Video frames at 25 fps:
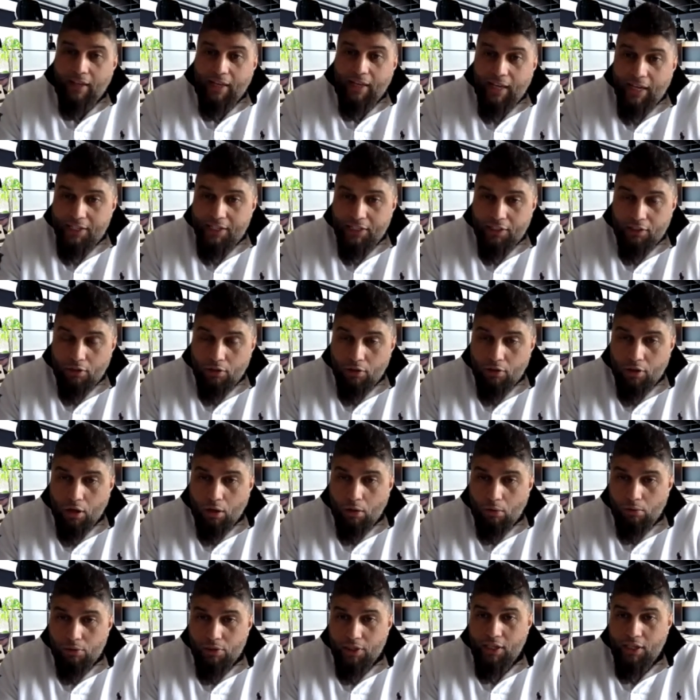hitting your
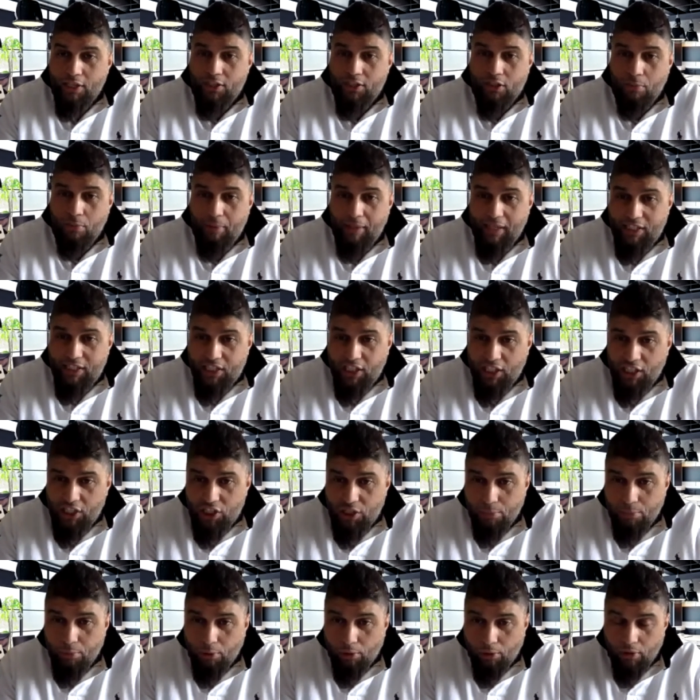goals is to be
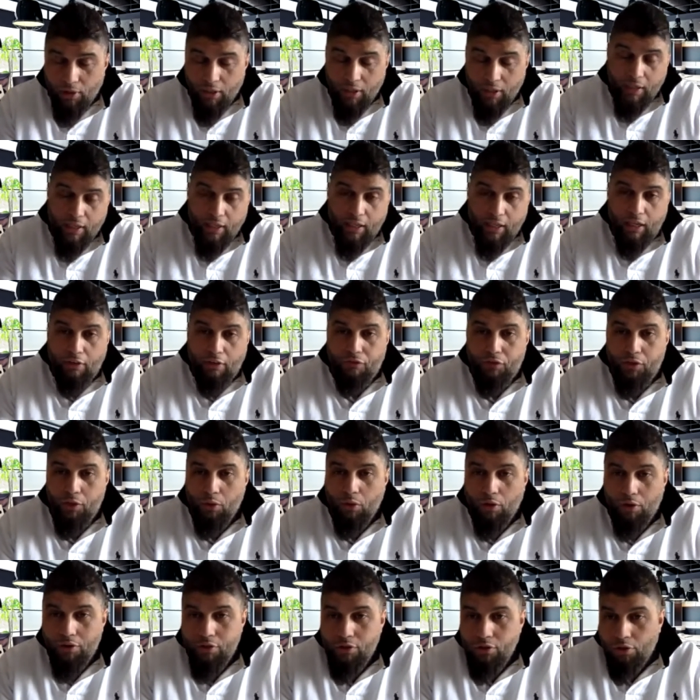teachable. If you
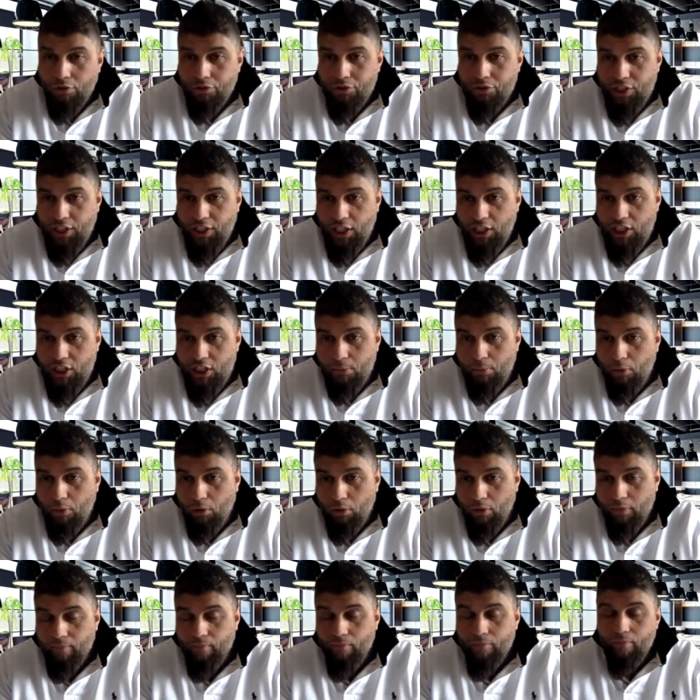are not
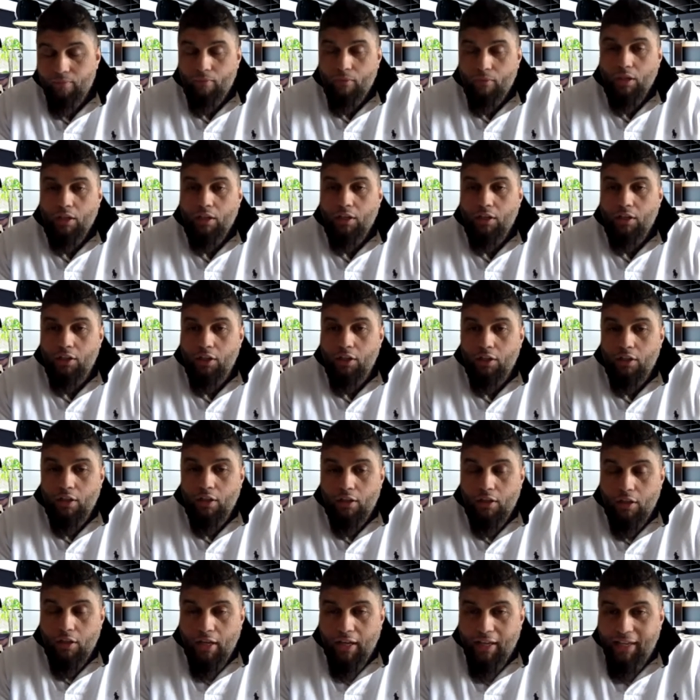teachable,
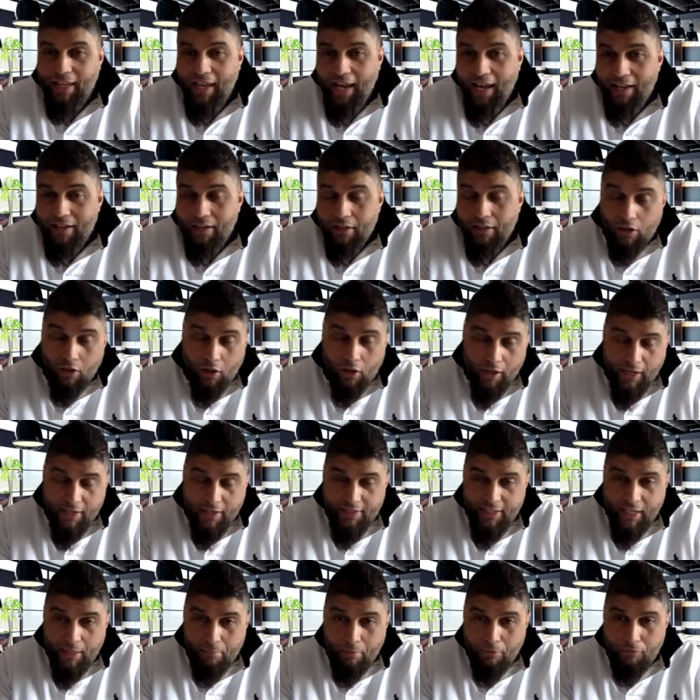again, like I
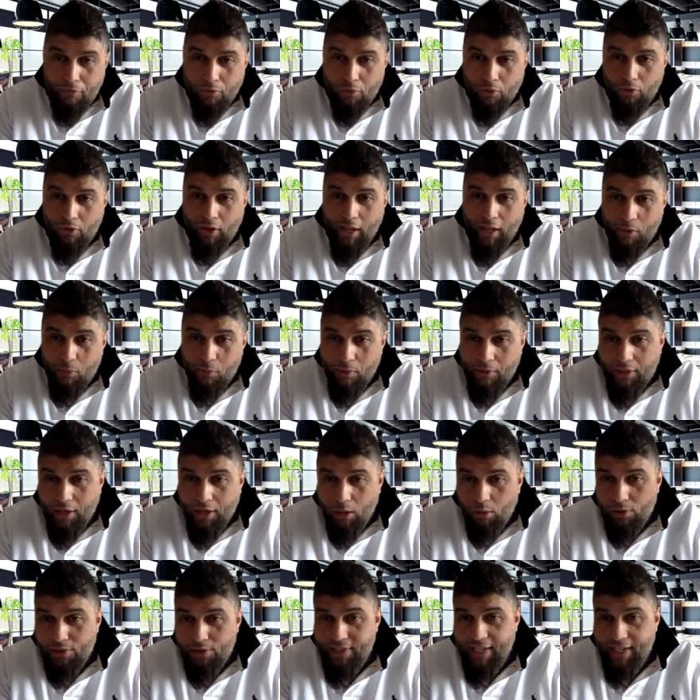said before, like with
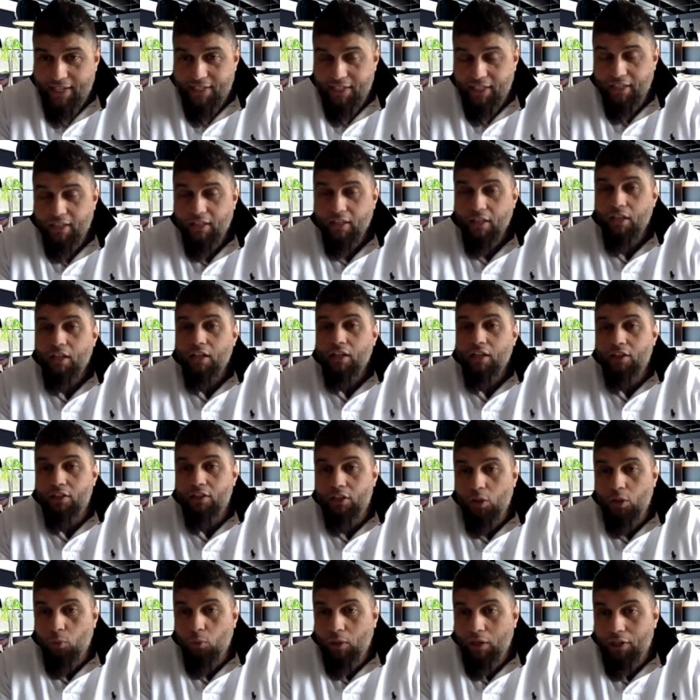goal setting,
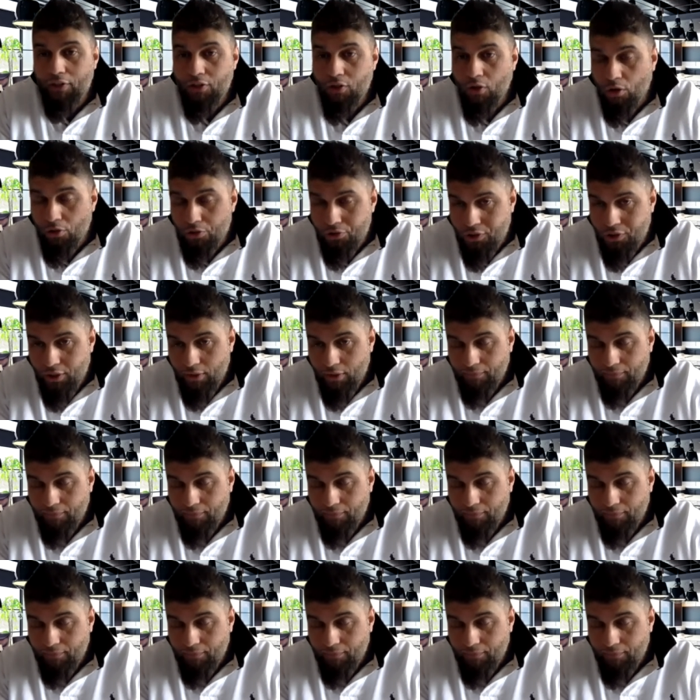you will not